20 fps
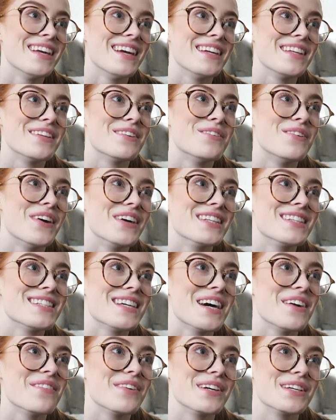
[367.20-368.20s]
like the one
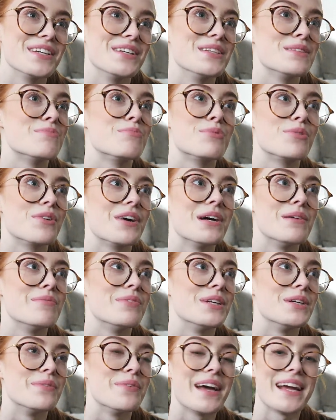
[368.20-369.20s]
time I use bright
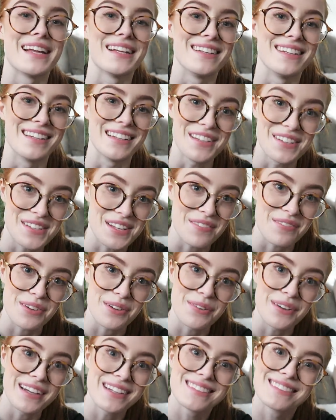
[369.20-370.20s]
blue paint and it goes
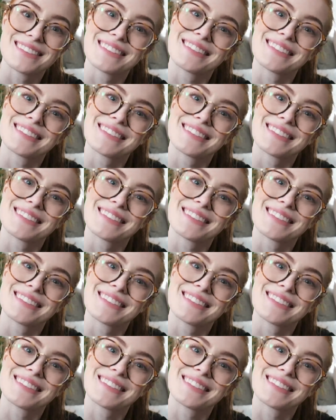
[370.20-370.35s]
everywhere.